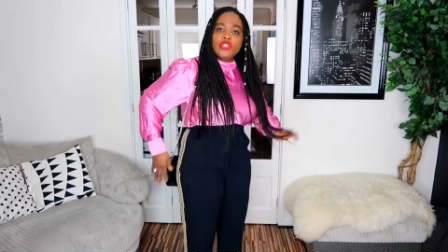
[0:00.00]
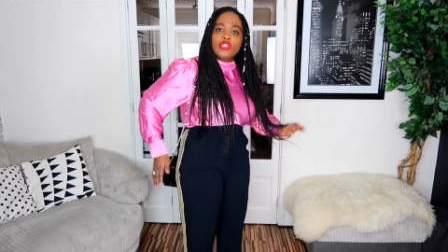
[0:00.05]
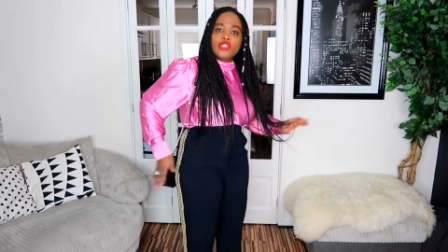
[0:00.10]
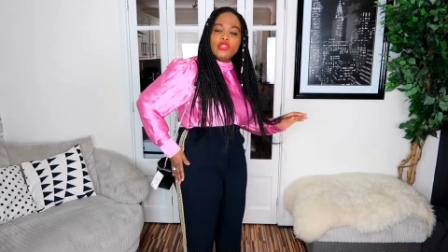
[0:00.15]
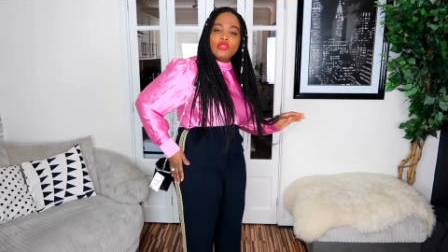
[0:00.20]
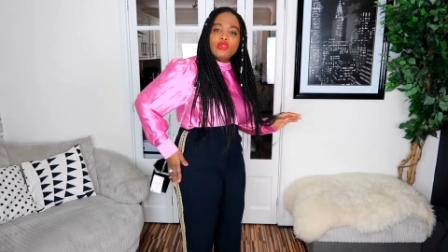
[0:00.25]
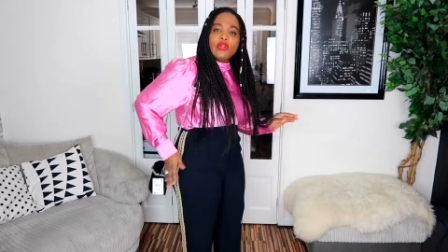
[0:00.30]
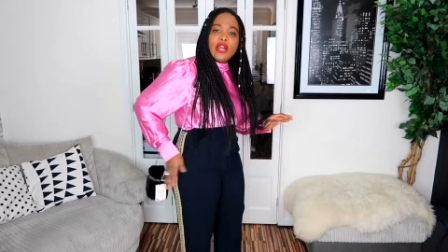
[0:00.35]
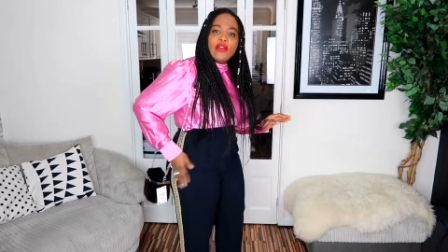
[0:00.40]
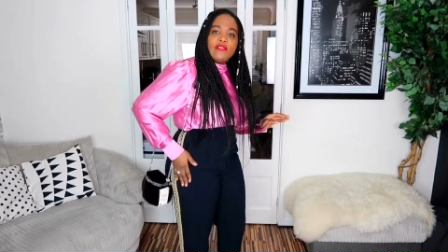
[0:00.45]
you
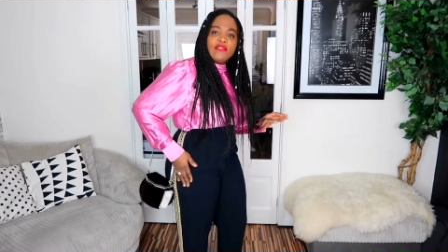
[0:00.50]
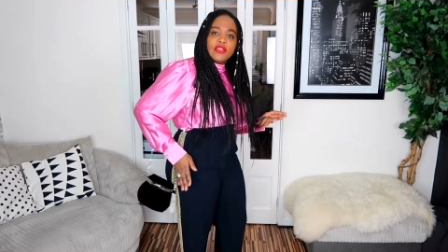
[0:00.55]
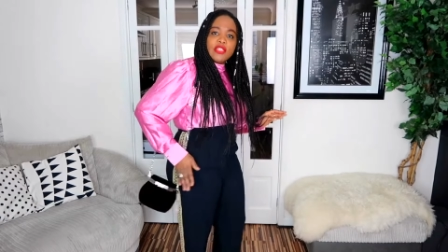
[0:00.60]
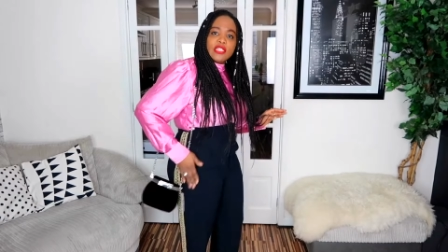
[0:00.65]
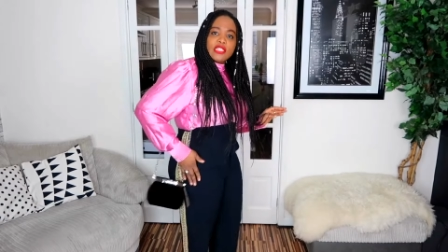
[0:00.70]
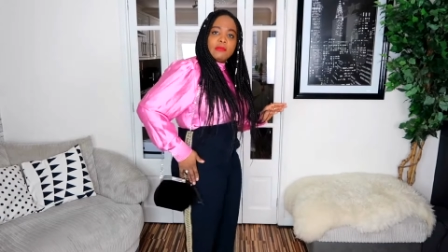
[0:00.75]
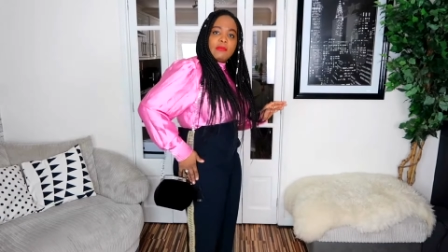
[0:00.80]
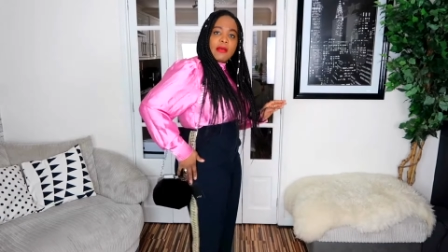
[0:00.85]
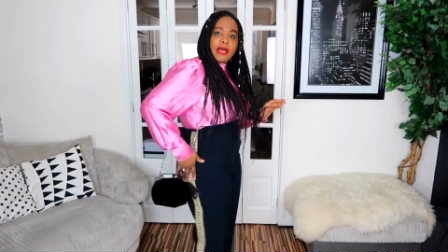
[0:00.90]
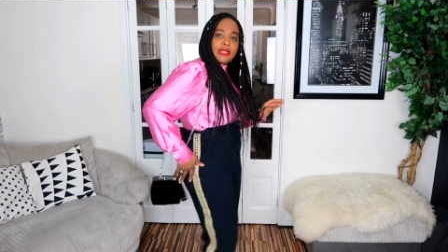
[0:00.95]
should look out for
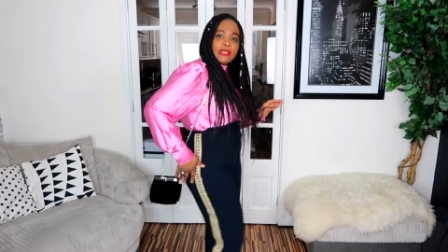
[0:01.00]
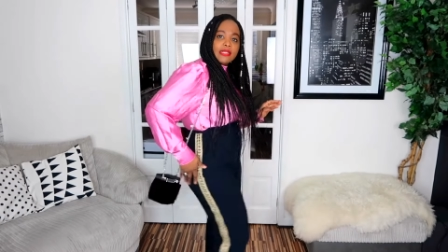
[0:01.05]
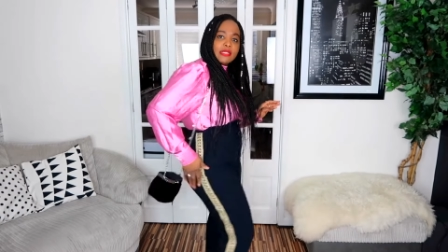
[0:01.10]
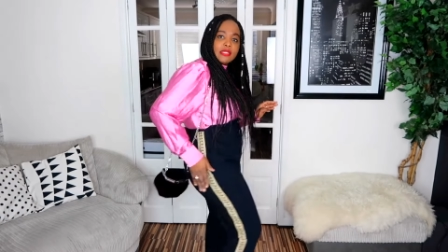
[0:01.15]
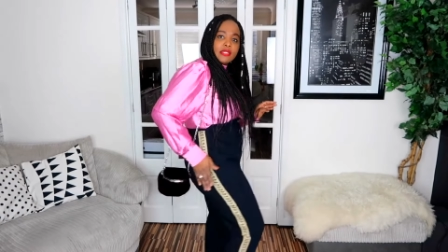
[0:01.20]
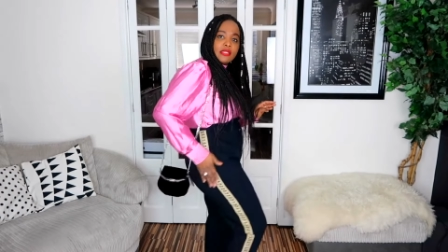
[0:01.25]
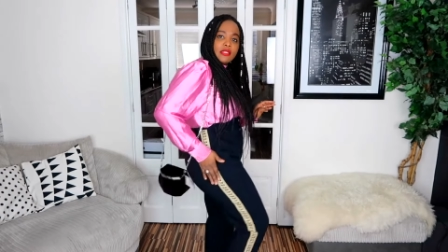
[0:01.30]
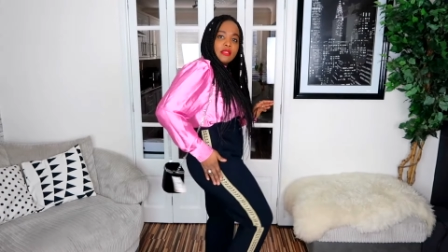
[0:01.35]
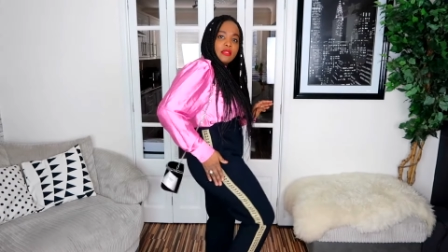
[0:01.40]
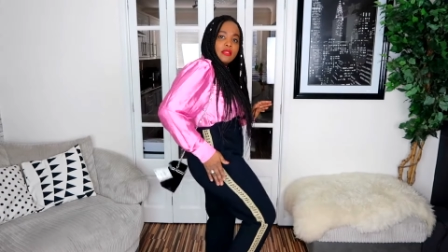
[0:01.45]
these
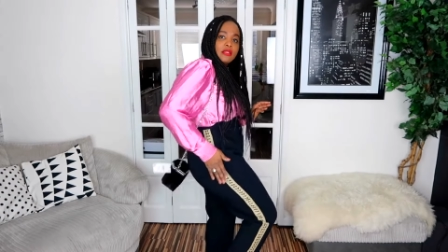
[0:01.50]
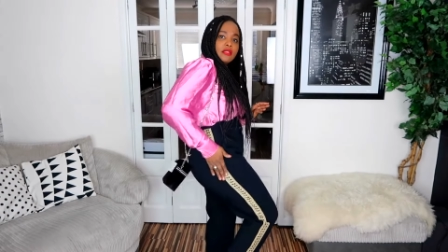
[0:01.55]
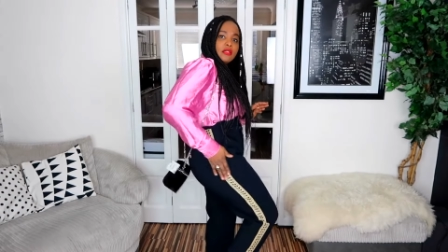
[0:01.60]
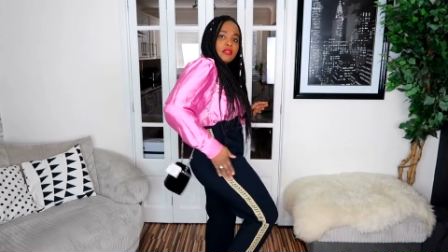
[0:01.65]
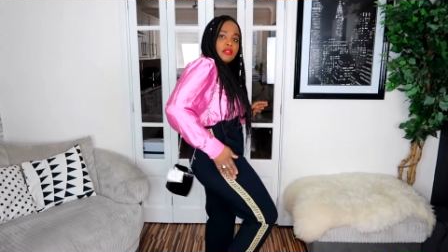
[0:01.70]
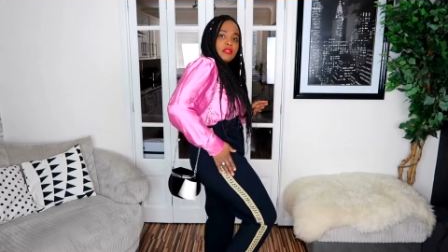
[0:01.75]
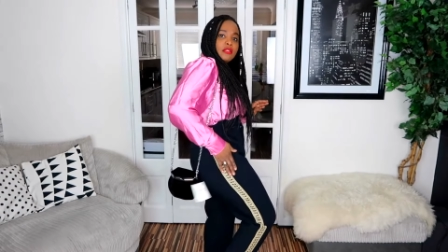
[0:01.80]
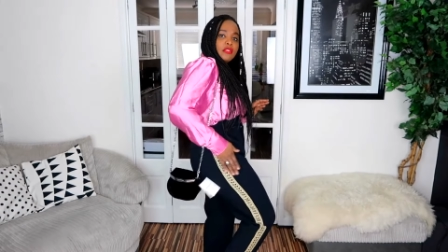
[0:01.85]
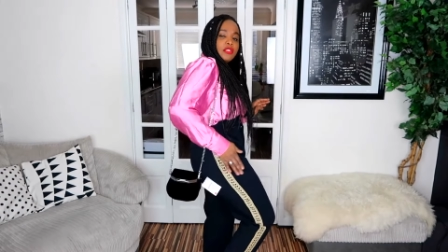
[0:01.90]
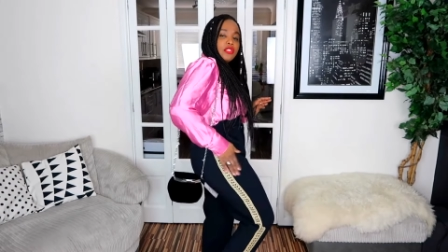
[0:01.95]
pants.
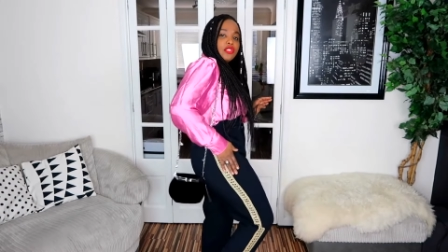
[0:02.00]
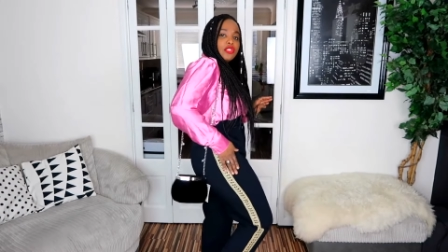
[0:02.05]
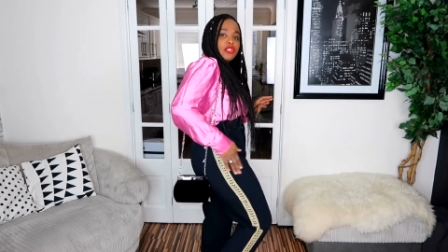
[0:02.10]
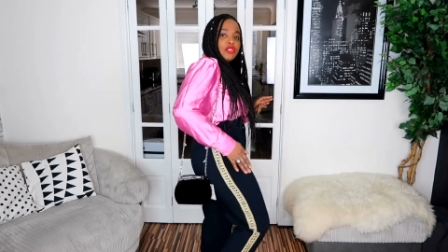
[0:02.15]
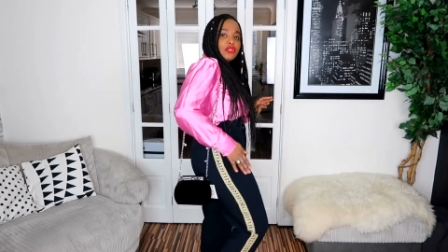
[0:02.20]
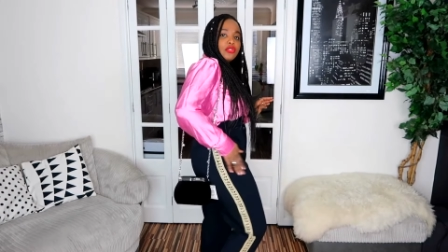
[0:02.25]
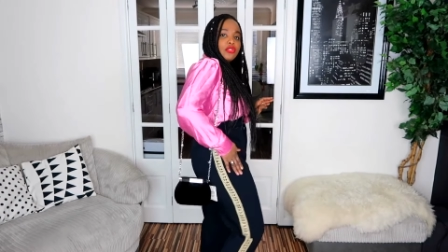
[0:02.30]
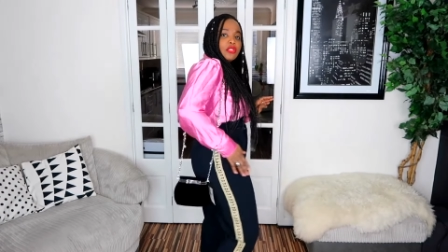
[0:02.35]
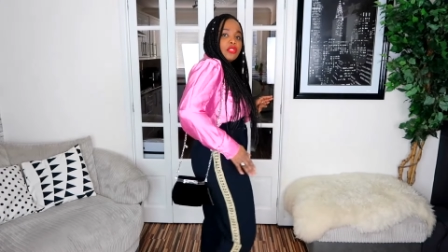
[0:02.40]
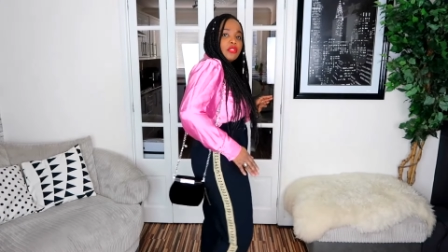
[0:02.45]
You
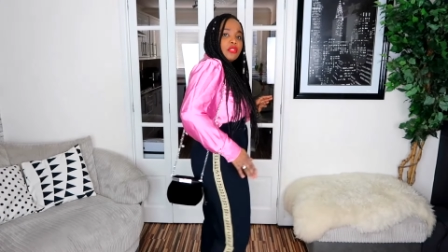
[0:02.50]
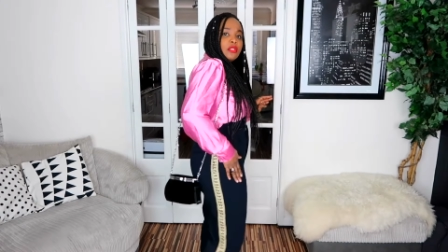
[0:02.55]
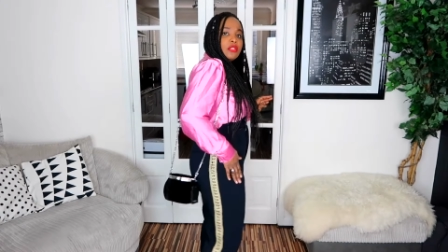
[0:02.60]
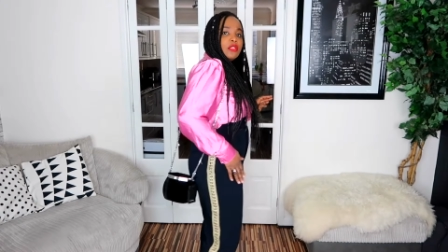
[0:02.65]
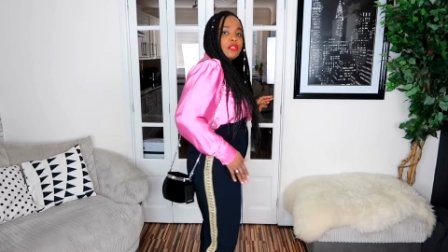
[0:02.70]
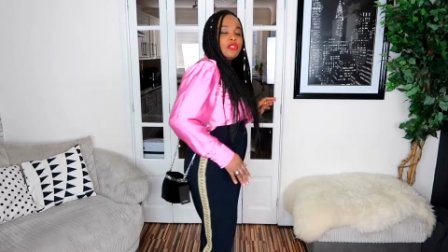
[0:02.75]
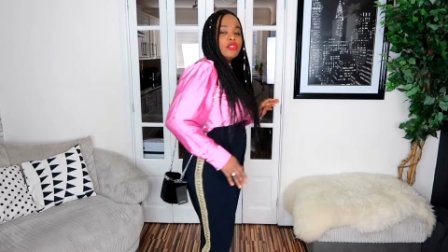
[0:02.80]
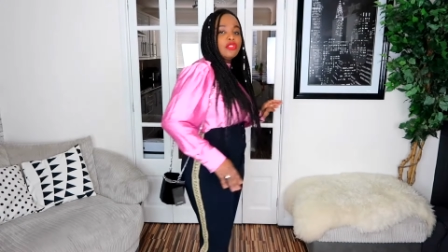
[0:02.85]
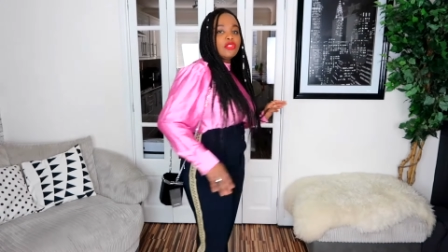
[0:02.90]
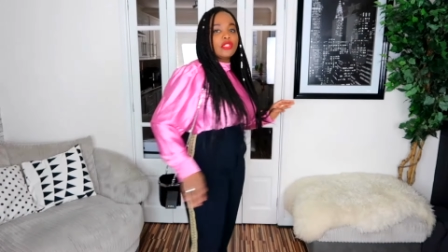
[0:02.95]
should,
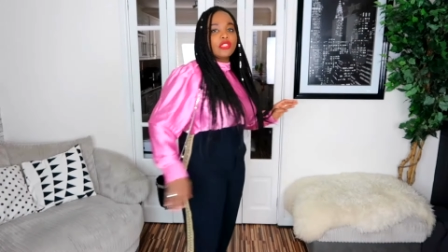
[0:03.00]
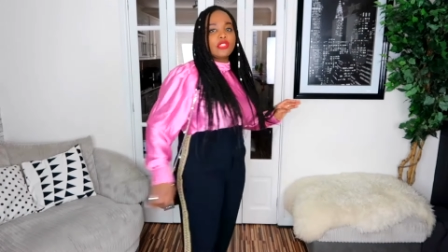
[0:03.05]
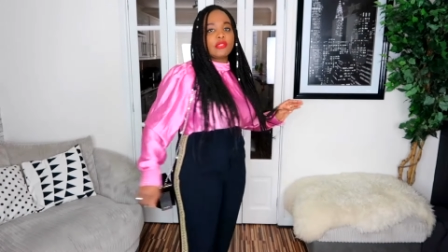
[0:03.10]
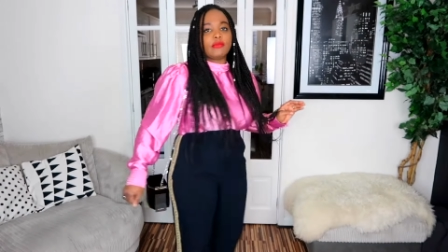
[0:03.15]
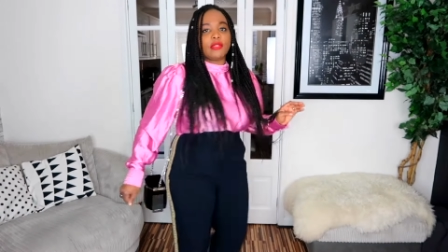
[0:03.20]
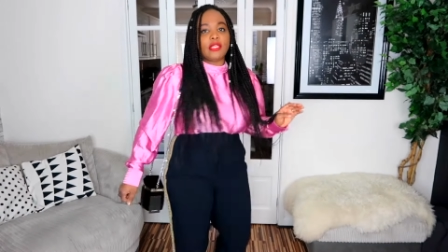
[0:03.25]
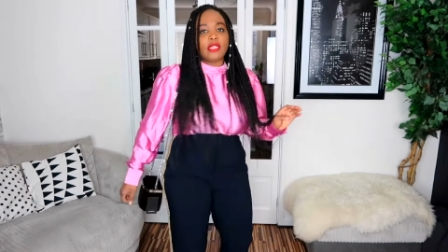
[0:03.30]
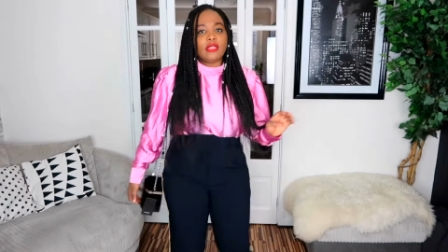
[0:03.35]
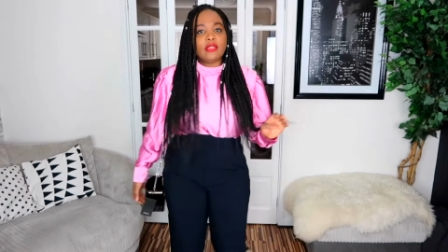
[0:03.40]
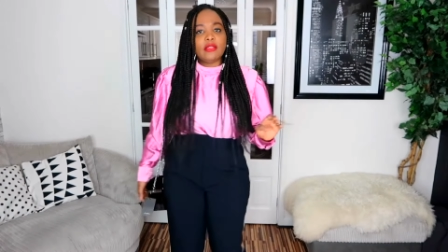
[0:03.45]
trust
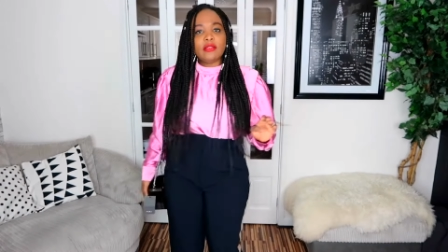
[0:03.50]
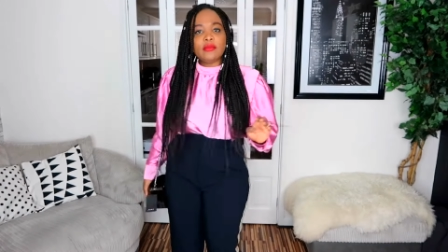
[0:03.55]
me.